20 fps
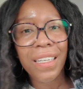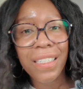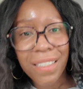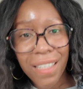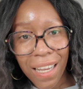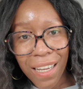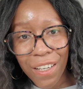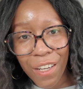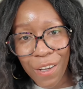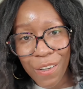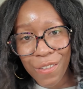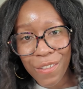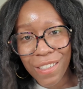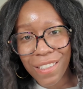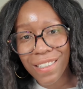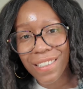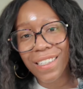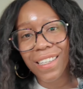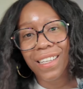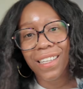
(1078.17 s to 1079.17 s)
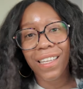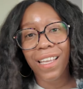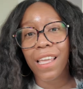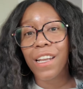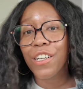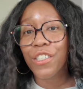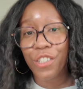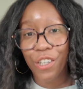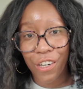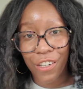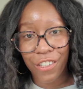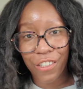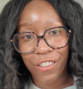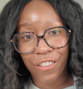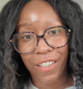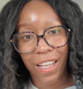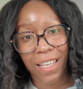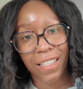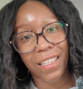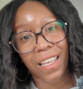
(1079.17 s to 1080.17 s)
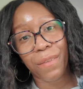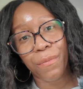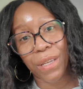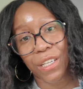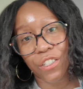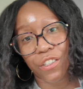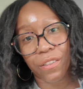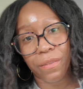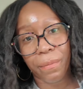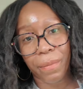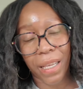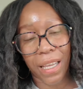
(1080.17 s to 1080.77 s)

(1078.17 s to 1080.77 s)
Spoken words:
Take notes, get a journal, as I mentioned,